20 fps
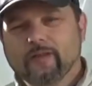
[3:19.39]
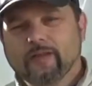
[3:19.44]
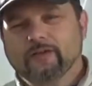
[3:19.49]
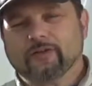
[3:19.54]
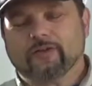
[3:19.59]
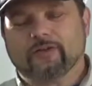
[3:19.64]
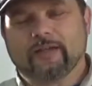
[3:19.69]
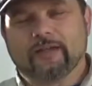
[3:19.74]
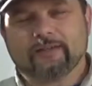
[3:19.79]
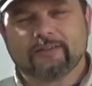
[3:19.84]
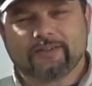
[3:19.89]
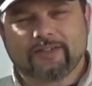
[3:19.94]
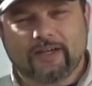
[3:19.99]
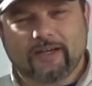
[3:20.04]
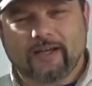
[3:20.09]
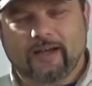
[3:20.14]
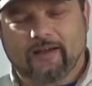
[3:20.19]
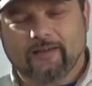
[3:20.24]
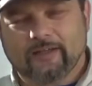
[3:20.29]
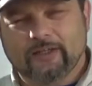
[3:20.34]
So
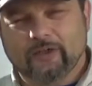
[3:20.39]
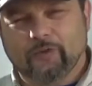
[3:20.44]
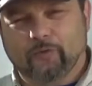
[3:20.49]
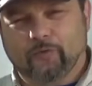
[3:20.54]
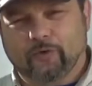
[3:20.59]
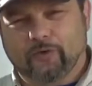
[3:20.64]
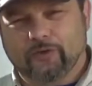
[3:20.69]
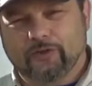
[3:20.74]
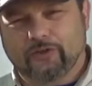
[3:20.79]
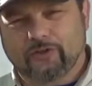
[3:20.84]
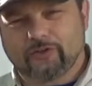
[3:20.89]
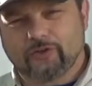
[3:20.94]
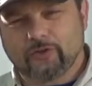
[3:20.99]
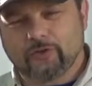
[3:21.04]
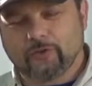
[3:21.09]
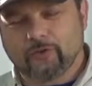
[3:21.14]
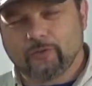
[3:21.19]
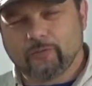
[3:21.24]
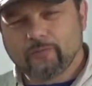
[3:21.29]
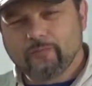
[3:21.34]
check out these first
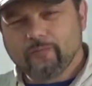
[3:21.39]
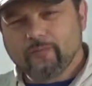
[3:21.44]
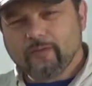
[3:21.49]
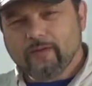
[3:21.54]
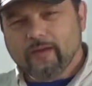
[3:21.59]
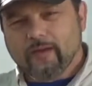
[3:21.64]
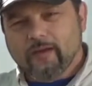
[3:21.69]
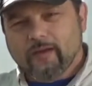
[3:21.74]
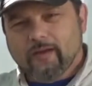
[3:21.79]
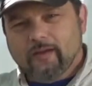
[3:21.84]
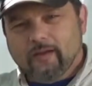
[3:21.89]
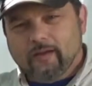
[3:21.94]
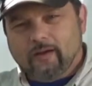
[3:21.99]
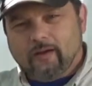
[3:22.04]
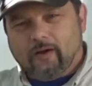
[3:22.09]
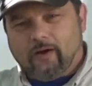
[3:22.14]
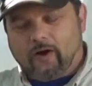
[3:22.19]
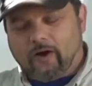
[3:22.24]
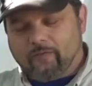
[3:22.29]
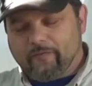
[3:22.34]
two
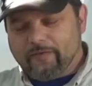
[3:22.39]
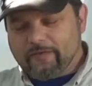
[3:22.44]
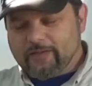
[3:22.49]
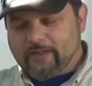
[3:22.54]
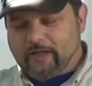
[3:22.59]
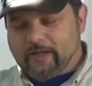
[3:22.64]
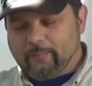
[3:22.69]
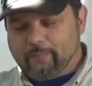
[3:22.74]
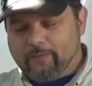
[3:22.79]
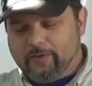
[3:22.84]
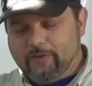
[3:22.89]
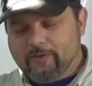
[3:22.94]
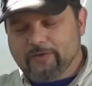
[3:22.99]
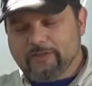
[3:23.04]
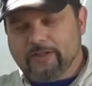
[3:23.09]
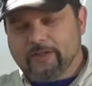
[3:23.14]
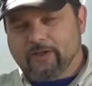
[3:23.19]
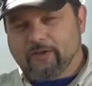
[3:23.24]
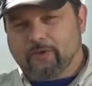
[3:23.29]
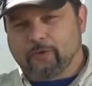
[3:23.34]
harvest. I'm
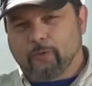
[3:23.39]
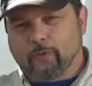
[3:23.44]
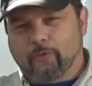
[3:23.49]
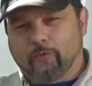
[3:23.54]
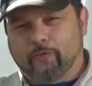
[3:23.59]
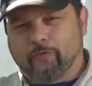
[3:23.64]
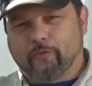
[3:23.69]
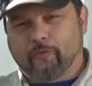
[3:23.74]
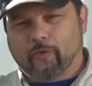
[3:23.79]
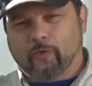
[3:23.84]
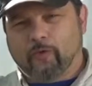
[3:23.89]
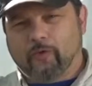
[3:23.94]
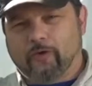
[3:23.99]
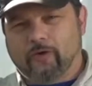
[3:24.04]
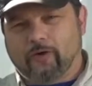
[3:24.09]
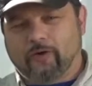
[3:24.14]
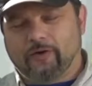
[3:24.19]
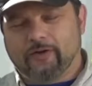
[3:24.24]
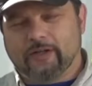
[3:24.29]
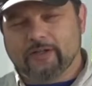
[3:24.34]
using the Thor
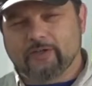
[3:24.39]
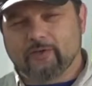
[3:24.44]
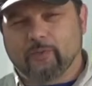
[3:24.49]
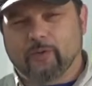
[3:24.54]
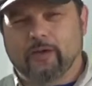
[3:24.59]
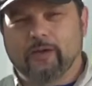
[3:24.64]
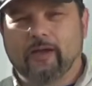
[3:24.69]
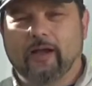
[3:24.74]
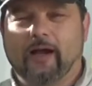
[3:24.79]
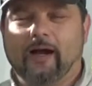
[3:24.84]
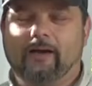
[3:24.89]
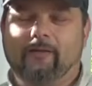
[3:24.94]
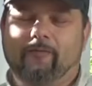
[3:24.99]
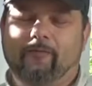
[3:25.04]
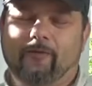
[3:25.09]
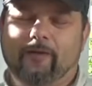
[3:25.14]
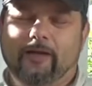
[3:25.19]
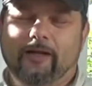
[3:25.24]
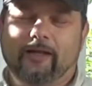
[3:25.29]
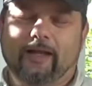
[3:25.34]
4 on this one. I
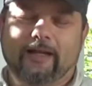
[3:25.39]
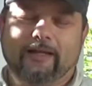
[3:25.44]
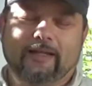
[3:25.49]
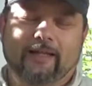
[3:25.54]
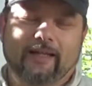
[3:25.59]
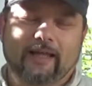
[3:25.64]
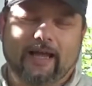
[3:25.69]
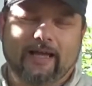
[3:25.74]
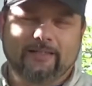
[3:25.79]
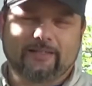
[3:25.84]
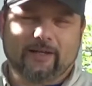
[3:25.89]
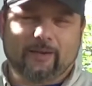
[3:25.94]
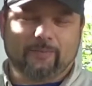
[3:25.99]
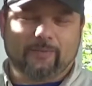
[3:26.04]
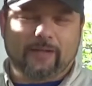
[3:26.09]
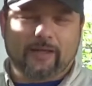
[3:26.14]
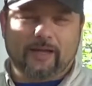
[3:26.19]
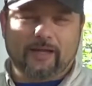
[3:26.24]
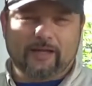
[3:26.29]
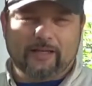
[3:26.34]
really like the last
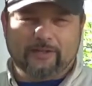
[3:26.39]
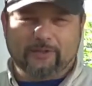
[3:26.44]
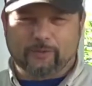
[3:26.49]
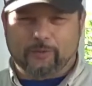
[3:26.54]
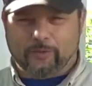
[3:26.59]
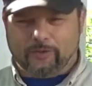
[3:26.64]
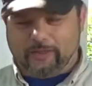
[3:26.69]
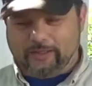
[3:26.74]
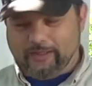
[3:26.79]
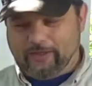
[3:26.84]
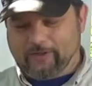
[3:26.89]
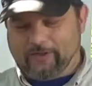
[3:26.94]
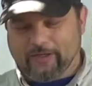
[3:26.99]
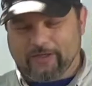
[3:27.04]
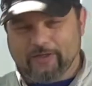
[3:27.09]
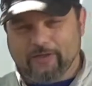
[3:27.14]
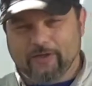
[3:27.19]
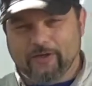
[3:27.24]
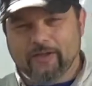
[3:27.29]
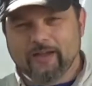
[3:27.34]
update. It's really
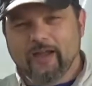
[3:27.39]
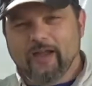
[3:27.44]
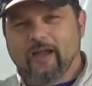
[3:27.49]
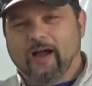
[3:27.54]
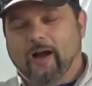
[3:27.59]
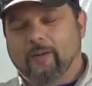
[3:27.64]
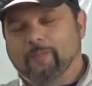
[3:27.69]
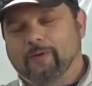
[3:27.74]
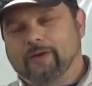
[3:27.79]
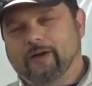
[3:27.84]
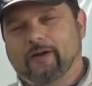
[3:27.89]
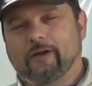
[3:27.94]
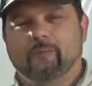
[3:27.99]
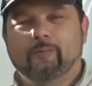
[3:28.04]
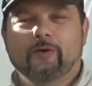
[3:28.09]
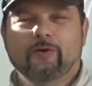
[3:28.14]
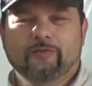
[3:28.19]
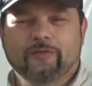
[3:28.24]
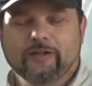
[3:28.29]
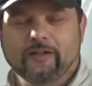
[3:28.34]
looking good. I'm going to
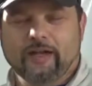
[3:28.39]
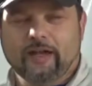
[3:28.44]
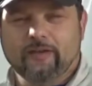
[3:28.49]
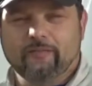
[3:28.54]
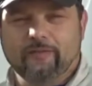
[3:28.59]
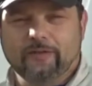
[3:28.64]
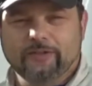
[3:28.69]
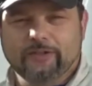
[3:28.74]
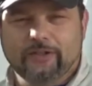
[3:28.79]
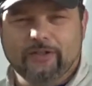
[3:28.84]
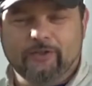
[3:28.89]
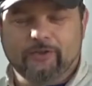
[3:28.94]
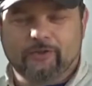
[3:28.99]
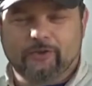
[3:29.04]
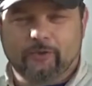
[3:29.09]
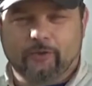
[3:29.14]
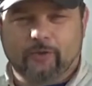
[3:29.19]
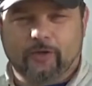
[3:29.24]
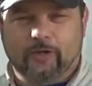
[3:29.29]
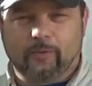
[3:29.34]
move to night vision here
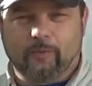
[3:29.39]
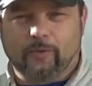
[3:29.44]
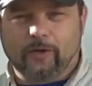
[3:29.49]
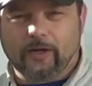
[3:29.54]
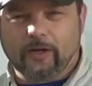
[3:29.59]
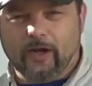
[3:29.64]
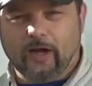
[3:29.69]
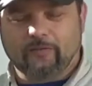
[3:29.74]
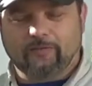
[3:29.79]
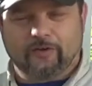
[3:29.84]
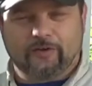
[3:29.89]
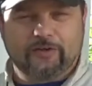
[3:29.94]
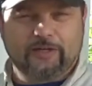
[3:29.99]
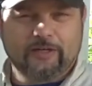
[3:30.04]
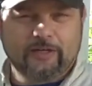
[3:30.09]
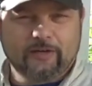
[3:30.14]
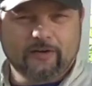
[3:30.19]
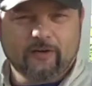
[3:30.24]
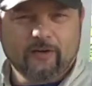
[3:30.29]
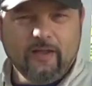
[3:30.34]
shortly. We're going to go after
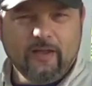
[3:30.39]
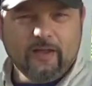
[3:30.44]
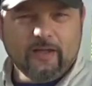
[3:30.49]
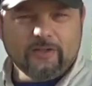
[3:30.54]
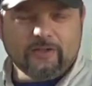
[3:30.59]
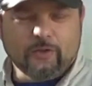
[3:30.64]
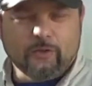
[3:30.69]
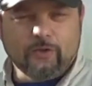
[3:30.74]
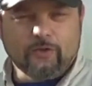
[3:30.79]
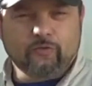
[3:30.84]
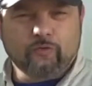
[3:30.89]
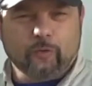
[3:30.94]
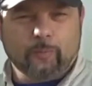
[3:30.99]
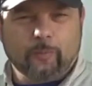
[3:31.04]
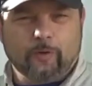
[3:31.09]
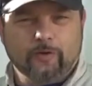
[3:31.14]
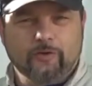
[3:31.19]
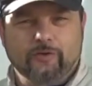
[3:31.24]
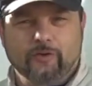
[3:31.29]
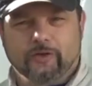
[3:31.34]
deer. As soon as
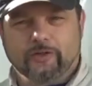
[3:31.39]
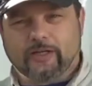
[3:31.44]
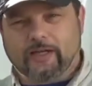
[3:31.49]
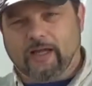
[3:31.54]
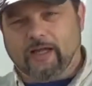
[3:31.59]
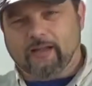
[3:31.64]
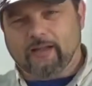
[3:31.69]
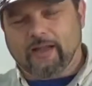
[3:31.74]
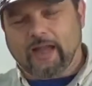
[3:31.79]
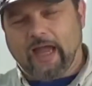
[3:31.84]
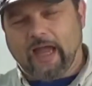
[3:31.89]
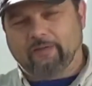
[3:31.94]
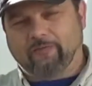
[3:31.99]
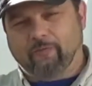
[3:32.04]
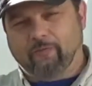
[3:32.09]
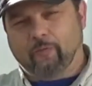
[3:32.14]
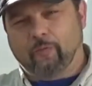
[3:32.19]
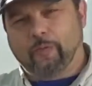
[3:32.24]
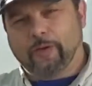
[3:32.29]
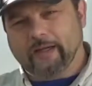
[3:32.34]
football starts, I got half
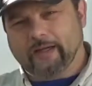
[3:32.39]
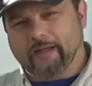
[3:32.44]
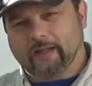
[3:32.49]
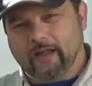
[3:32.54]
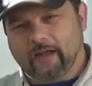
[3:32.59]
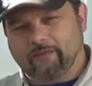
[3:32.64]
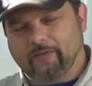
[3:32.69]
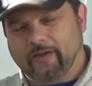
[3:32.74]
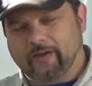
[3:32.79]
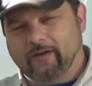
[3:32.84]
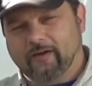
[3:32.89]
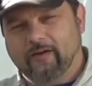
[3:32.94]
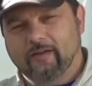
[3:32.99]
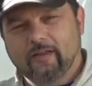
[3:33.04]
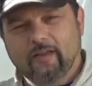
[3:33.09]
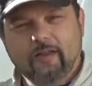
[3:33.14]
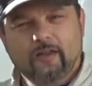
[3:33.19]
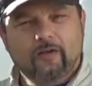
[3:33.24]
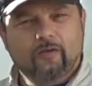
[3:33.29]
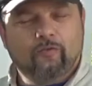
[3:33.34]
of a week left here.
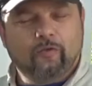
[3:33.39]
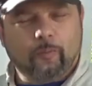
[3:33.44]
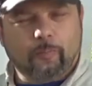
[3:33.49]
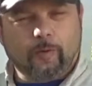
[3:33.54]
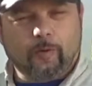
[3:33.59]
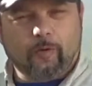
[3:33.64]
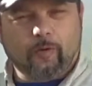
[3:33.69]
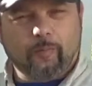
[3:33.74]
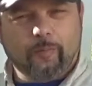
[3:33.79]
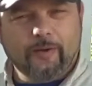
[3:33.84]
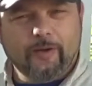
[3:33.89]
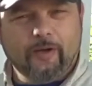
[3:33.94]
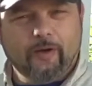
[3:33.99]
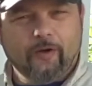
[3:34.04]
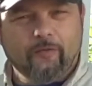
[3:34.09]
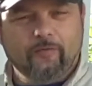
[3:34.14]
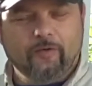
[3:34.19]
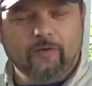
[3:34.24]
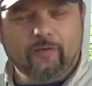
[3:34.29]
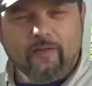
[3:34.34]
Football will be
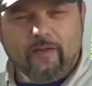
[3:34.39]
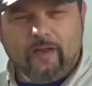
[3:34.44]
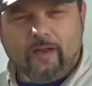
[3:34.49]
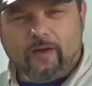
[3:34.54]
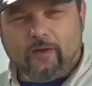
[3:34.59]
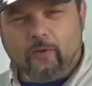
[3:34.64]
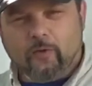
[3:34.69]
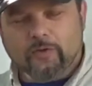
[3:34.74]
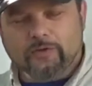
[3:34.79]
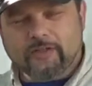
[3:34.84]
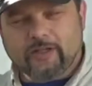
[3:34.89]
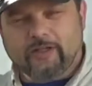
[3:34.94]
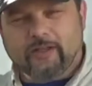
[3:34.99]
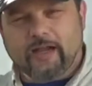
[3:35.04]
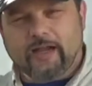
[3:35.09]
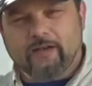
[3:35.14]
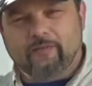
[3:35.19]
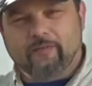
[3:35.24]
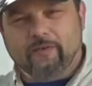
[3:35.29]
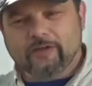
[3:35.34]
over. Going to
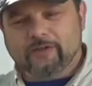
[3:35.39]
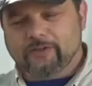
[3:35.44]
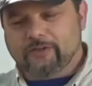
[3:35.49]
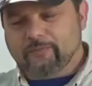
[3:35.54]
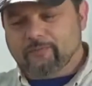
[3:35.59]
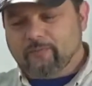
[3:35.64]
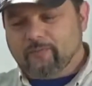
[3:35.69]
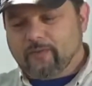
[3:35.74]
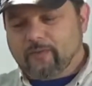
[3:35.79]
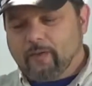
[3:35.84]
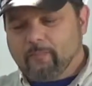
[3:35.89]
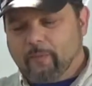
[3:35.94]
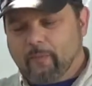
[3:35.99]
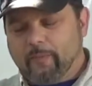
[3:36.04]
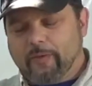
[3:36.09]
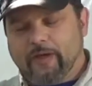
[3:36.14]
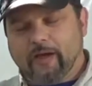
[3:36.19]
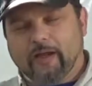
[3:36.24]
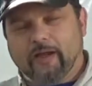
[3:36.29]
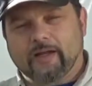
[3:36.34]
night vision. But
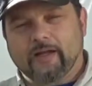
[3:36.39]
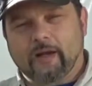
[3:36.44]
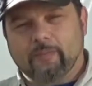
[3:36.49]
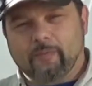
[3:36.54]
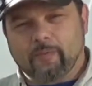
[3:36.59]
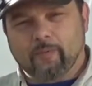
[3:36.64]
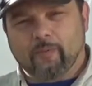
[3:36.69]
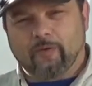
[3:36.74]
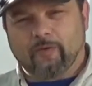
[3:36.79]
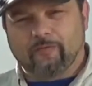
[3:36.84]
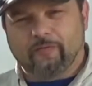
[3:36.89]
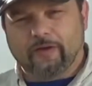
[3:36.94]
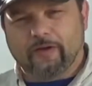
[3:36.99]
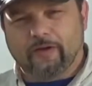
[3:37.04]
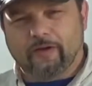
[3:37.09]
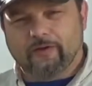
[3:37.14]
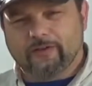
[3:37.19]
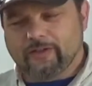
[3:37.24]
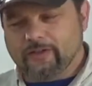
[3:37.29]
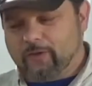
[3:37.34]
we got a couple more
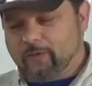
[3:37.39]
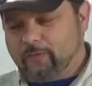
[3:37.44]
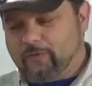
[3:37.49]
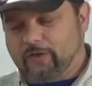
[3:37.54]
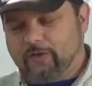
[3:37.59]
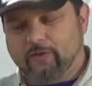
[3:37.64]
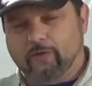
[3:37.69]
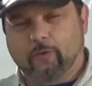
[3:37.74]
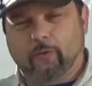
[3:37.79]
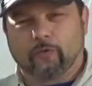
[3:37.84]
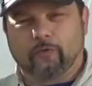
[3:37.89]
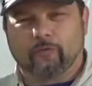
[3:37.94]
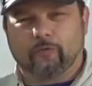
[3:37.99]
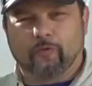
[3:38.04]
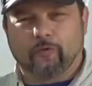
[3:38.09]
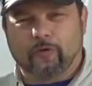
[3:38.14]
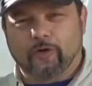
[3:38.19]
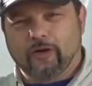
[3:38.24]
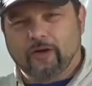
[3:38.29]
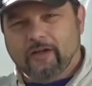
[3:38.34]
videos here with the Thor
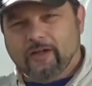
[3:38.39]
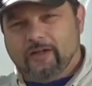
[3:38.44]
4